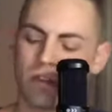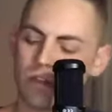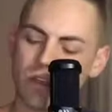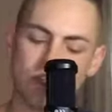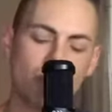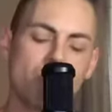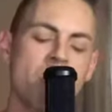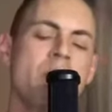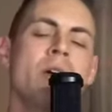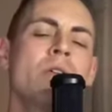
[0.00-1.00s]
Just
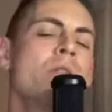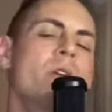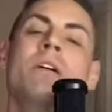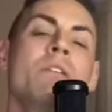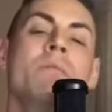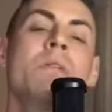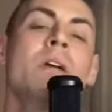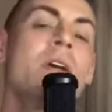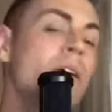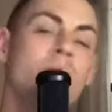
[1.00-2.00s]
bear with
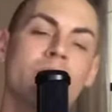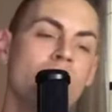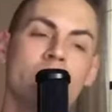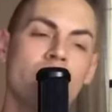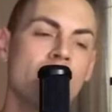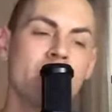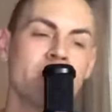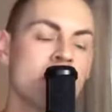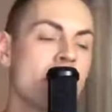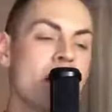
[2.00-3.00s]
me
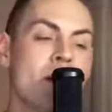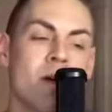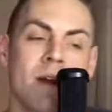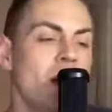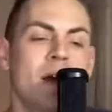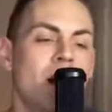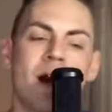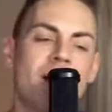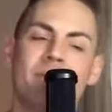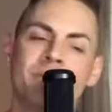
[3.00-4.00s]
right now.
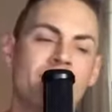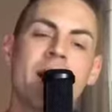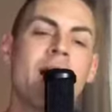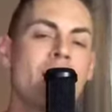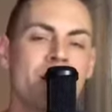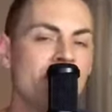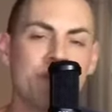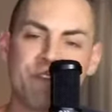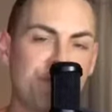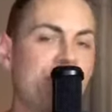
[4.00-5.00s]
I'm
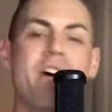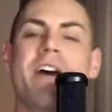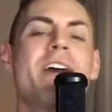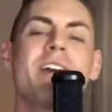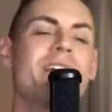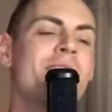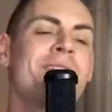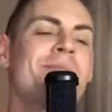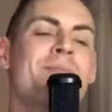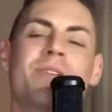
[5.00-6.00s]
kinda
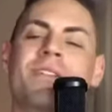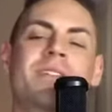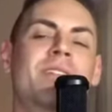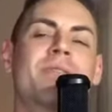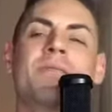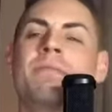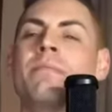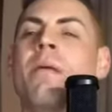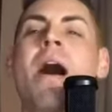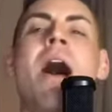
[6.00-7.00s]
faking, but
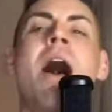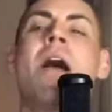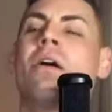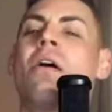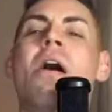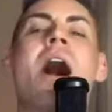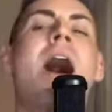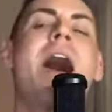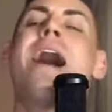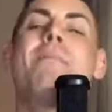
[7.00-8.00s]
somehow
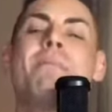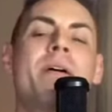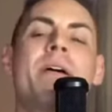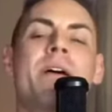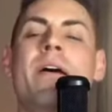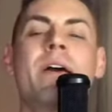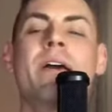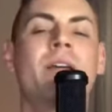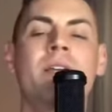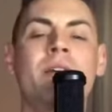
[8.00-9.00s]
I
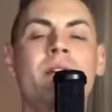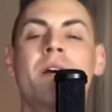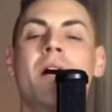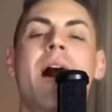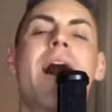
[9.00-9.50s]
make it